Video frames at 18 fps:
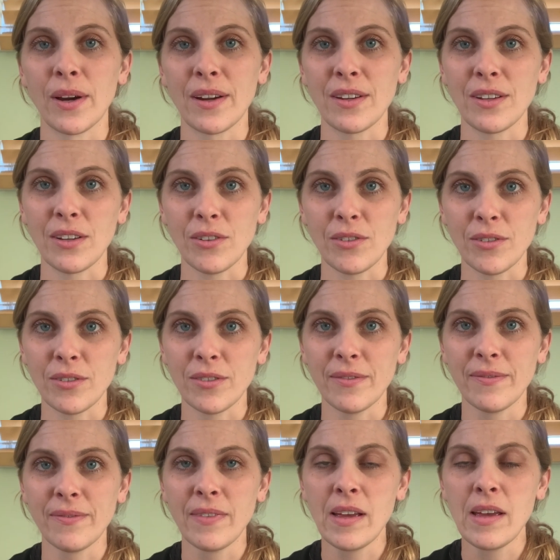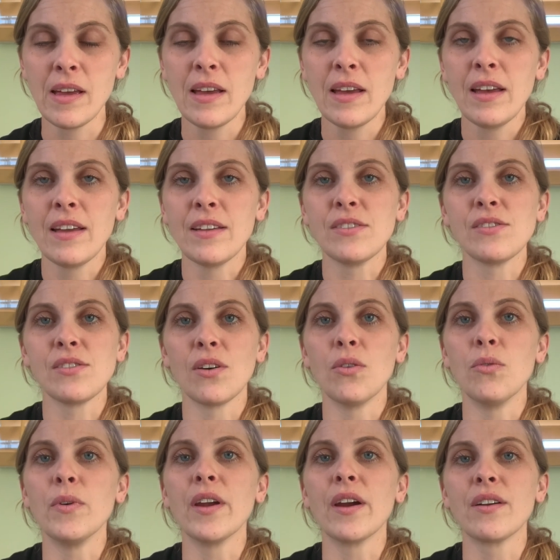you." So
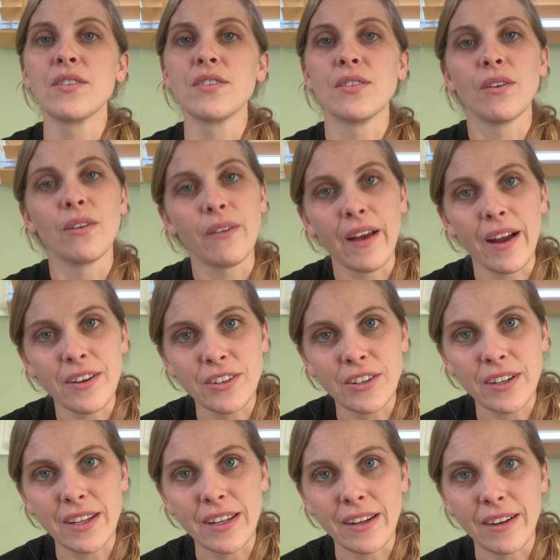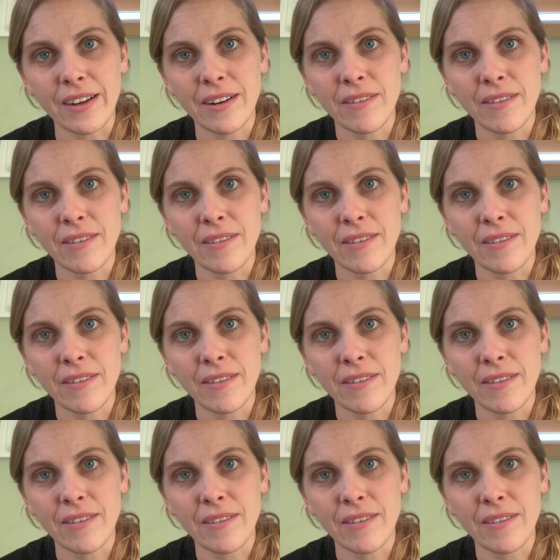we are so glad you're here.